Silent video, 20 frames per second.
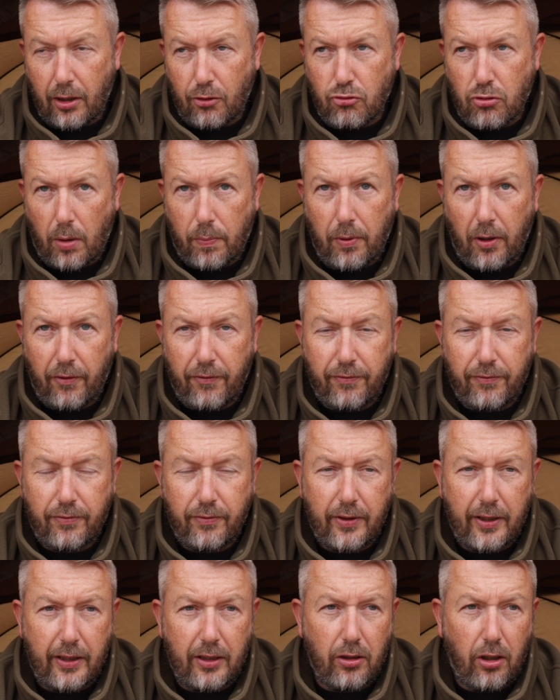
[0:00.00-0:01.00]
drop off
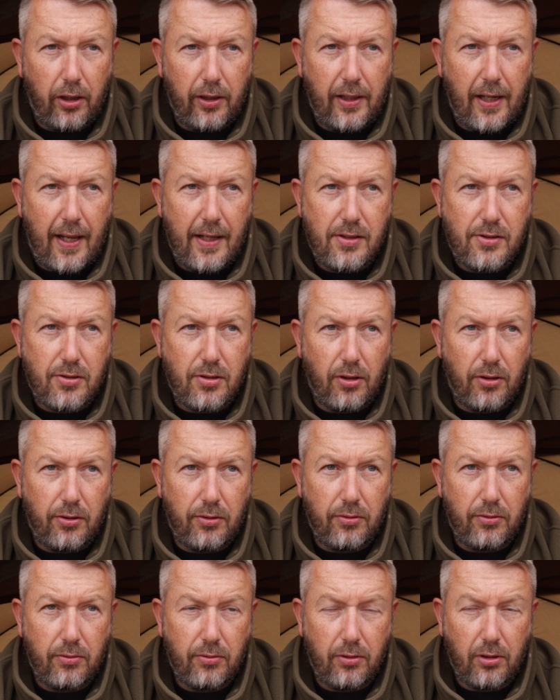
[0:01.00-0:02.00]
inline leads
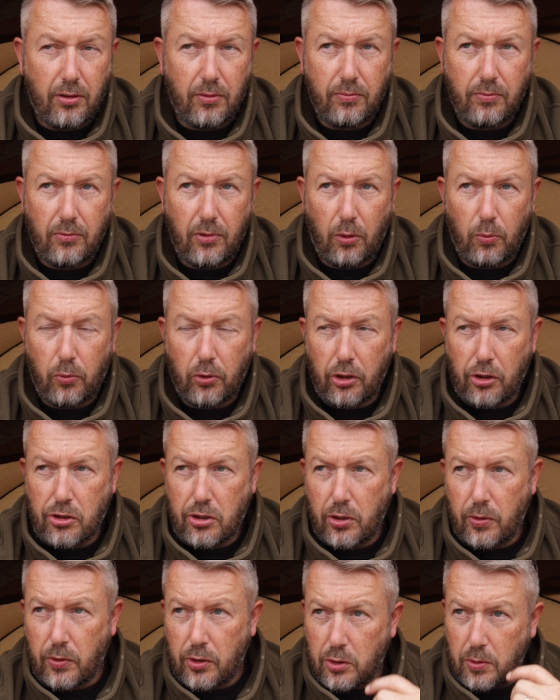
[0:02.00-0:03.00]
on 1 or
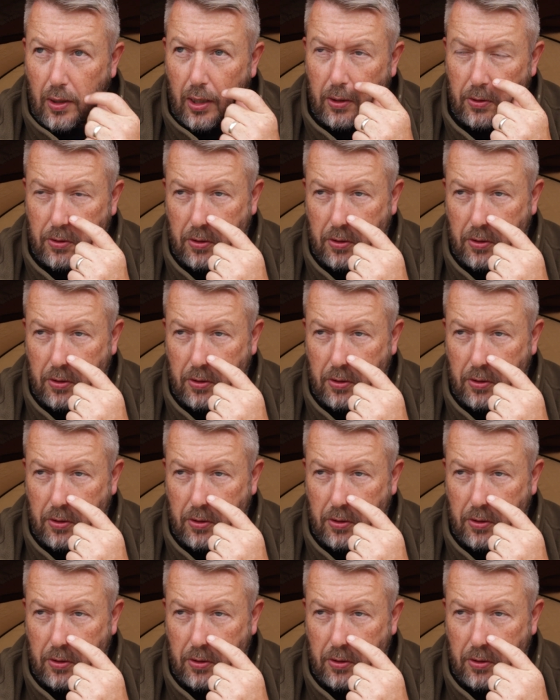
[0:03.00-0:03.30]
2 as well.